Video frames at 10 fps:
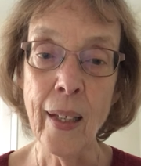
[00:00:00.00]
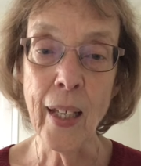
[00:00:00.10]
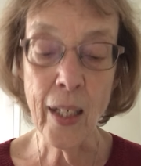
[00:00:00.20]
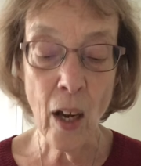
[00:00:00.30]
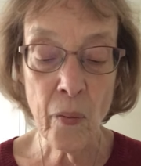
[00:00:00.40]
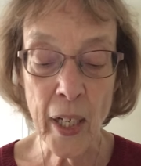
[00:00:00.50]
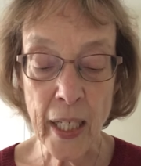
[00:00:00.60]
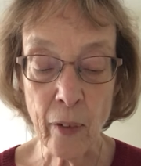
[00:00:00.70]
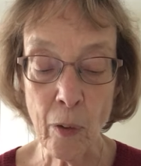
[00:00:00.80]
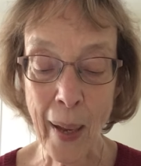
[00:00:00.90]
In our
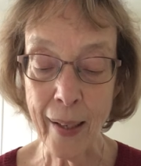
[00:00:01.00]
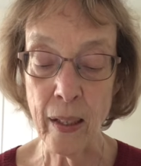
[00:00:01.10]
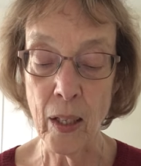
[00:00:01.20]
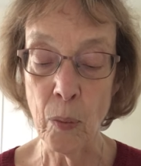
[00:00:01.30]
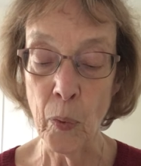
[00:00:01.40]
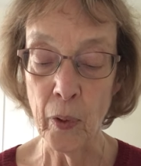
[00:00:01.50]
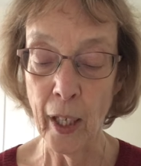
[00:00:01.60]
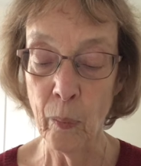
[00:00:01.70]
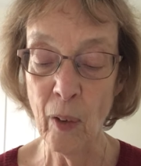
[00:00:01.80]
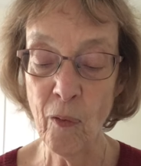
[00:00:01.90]
reading from Acts this
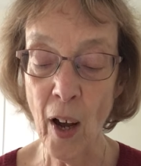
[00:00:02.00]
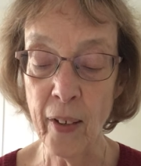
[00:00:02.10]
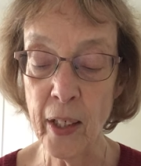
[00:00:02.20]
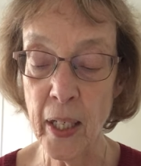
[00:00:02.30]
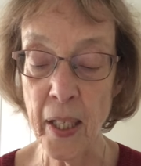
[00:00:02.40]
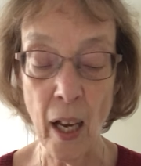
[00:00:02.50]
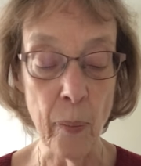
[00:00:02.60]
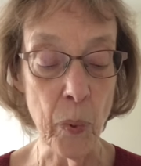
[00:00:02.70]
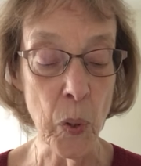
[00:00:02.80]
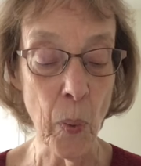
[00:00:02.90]
morning, we find the
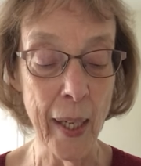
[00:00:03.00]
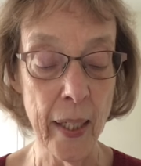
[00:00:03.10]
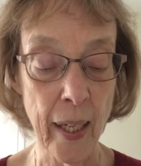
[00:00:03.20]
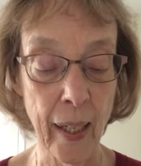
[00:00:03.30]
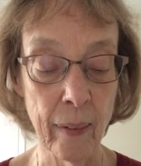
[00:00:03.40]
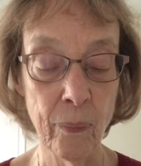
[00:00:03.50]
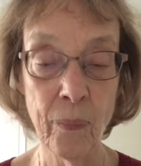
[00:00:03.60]
disciples waiting.